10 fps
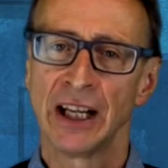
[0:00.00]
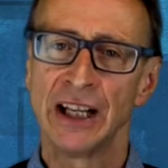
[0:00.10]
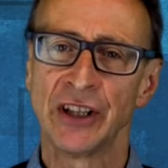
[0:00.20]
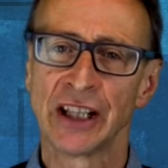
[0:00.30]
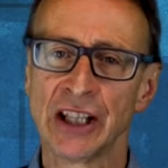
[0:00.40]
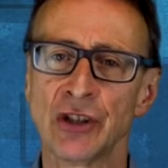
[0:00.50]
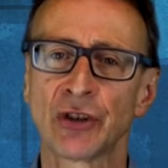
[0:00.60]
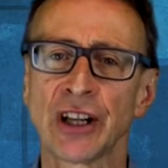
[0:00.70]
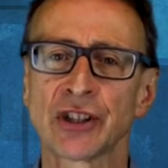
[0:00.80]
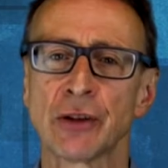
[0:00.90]
In the
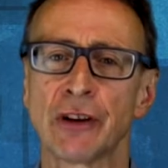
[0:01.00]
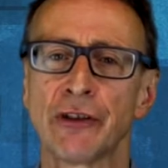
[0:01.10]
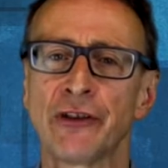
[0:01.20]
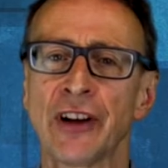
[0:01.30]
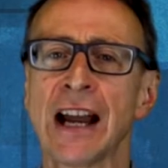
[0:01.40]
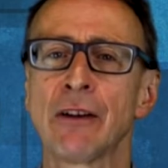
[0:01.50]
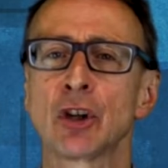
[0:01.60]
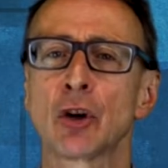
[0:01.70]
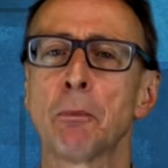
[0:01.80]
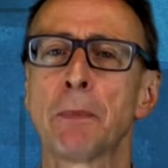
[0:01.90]
interest of a fair
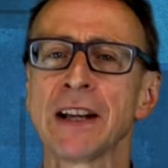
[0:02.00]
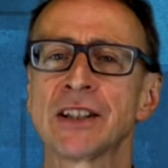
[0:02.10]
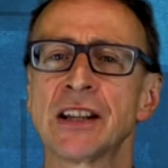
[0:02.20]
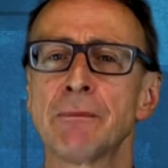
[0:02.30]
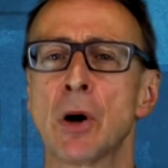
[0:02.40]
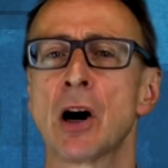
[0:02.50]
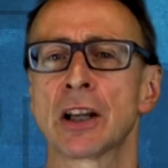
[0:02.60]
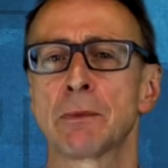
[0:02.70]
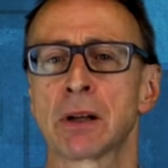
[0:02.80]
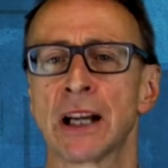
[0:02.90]
and competitive
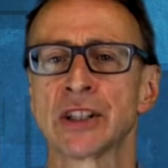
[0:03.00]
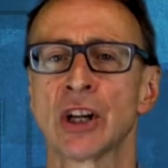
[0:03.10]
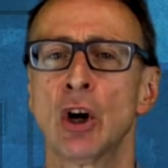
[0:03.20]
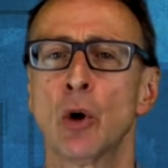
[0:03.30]
marketplace,